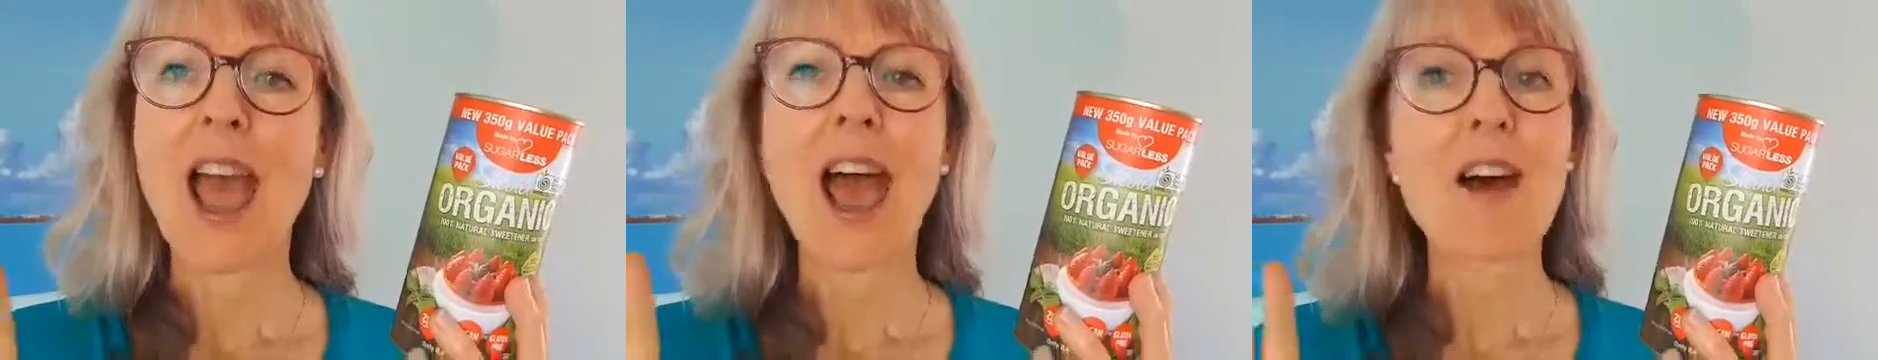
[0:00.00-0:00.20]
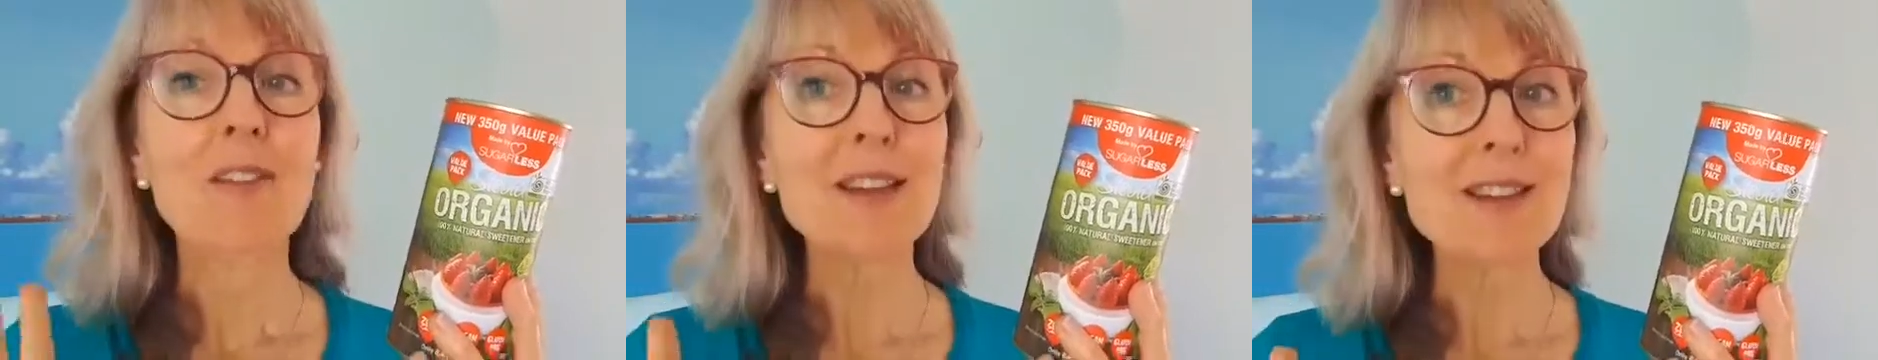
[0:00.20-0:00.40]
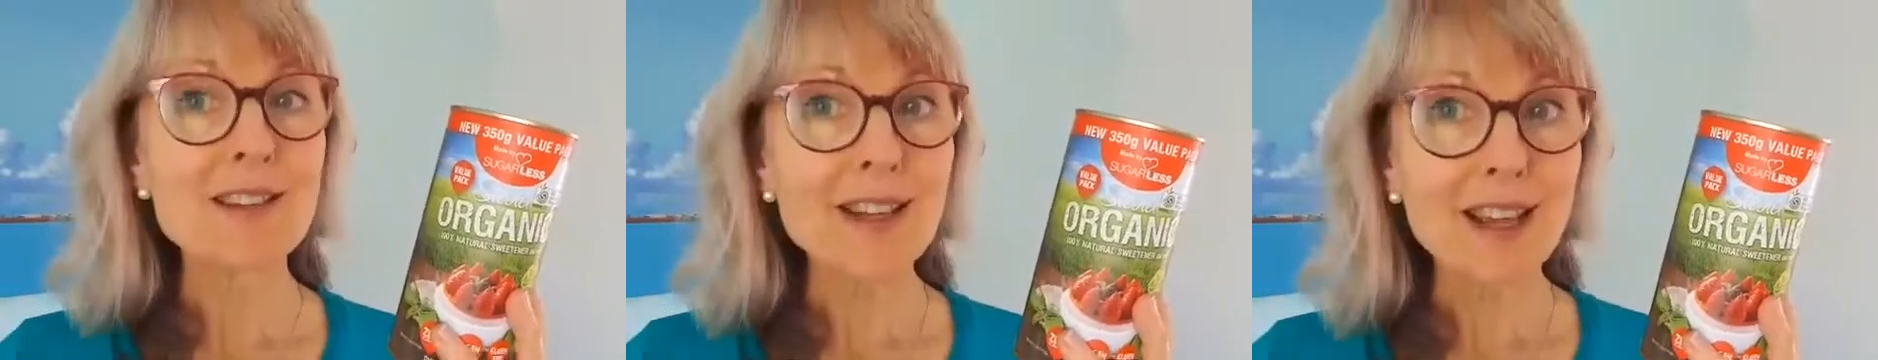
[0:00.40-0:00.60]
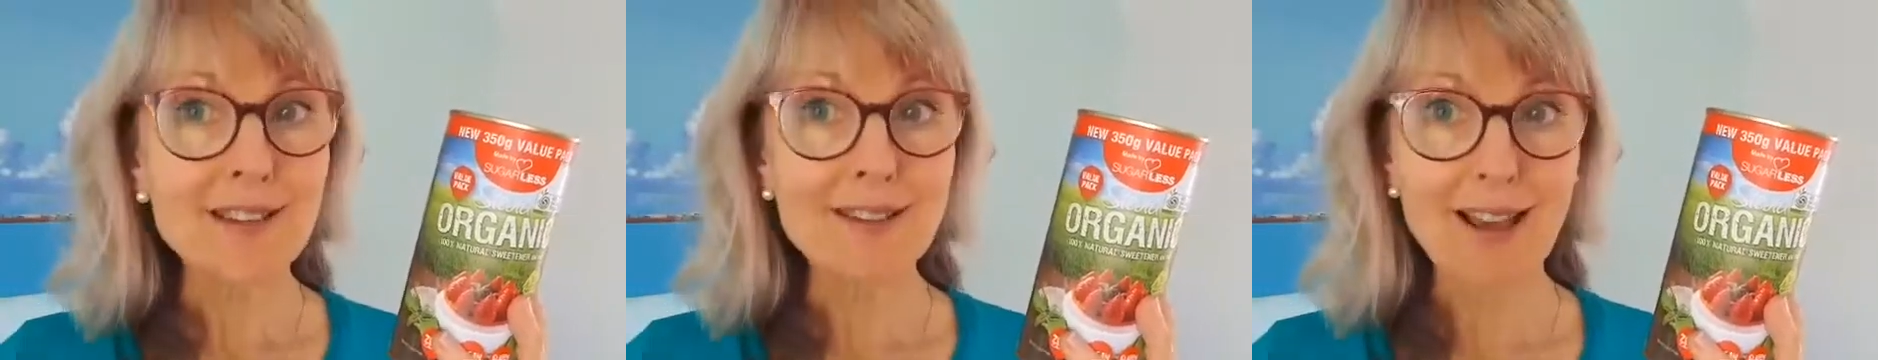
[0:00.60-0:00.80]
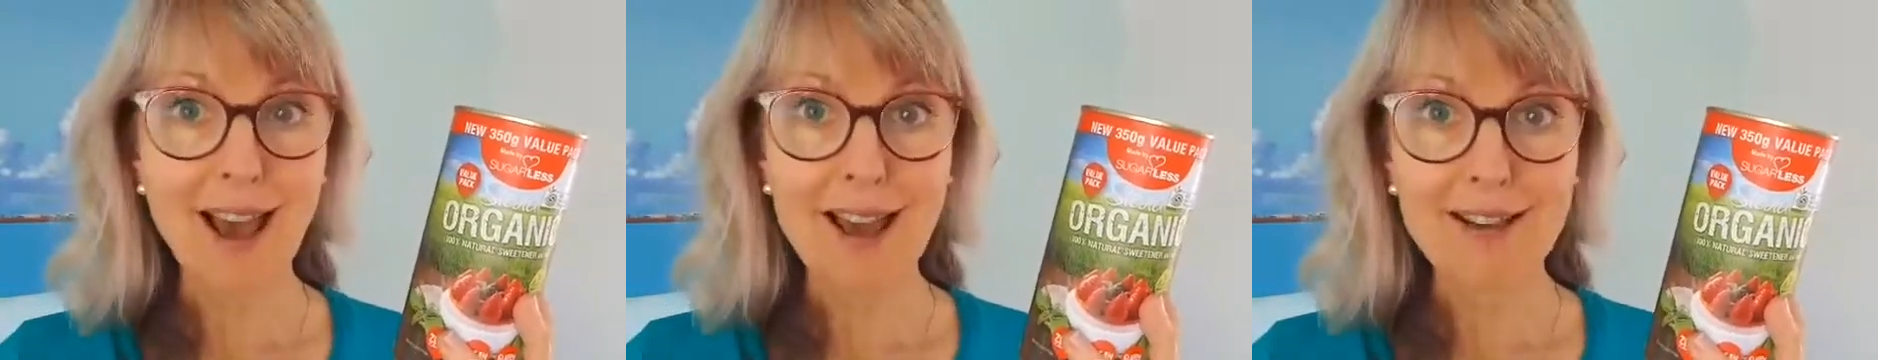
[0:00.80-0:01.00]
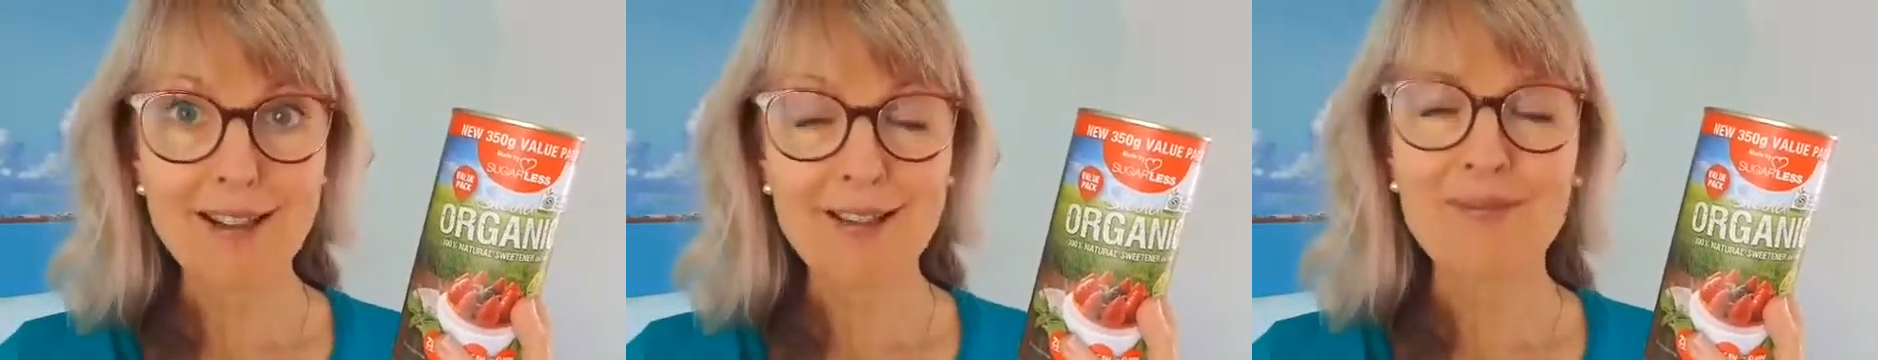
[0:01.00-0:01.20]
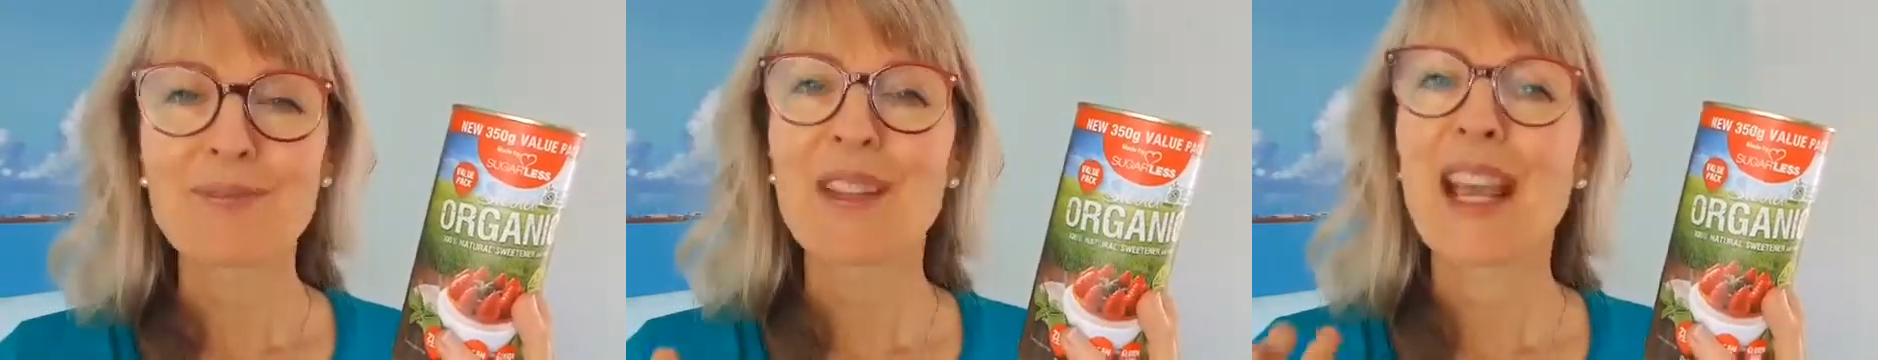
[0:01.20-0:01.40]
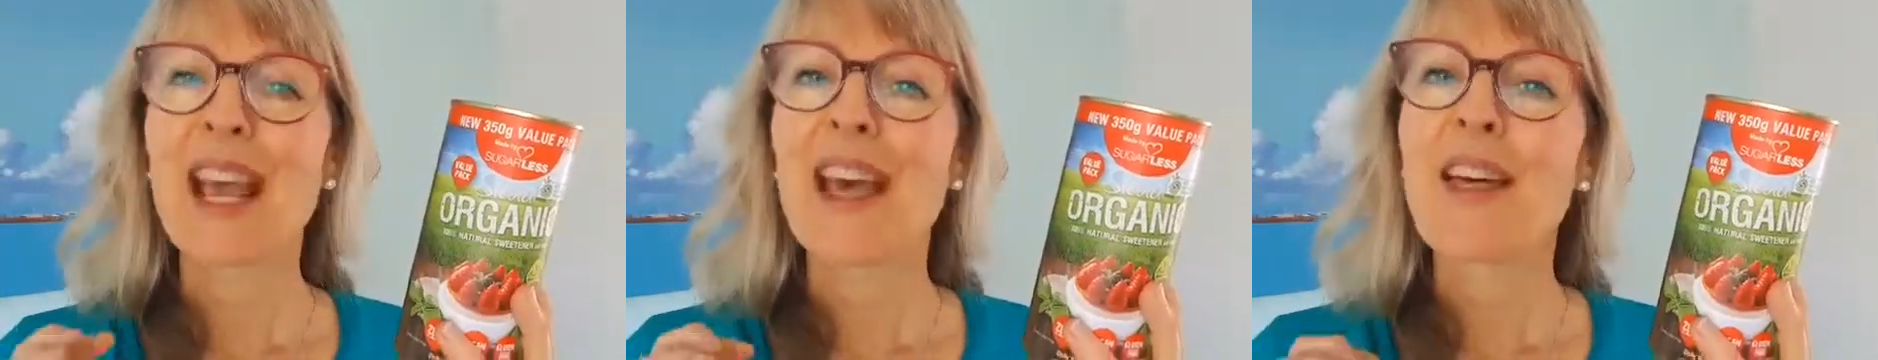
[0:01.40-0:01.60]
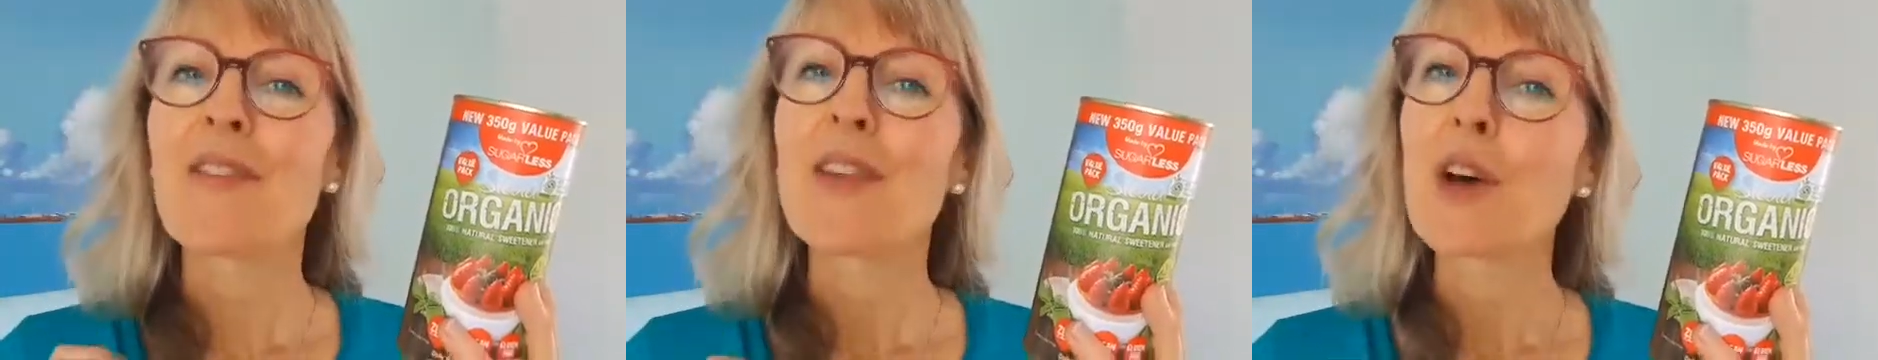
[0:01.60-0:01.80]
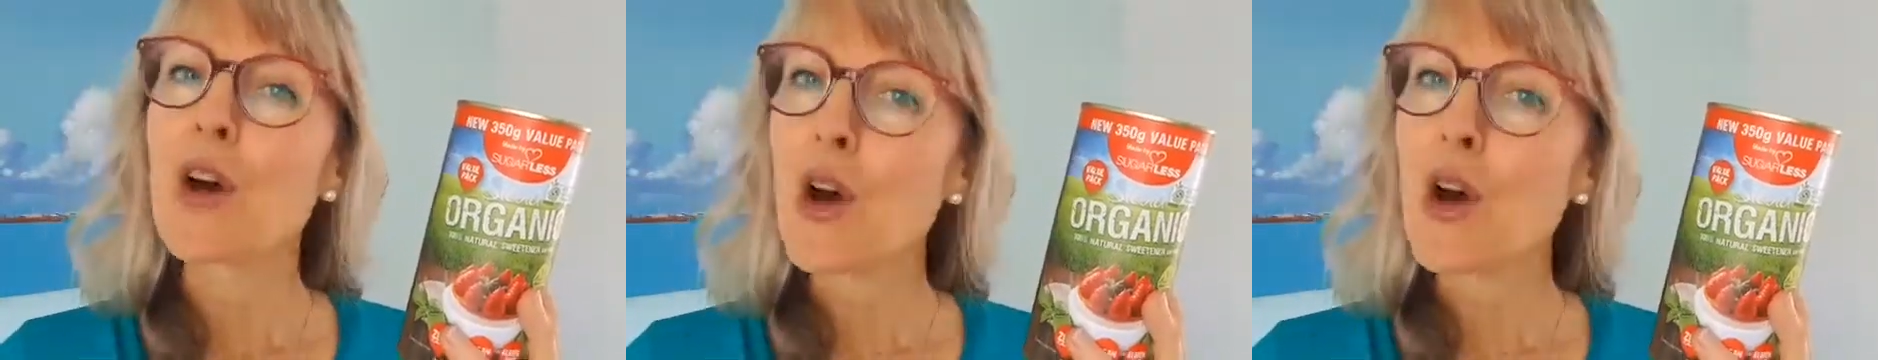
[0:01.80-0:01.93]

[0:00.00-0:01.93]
Having said that, the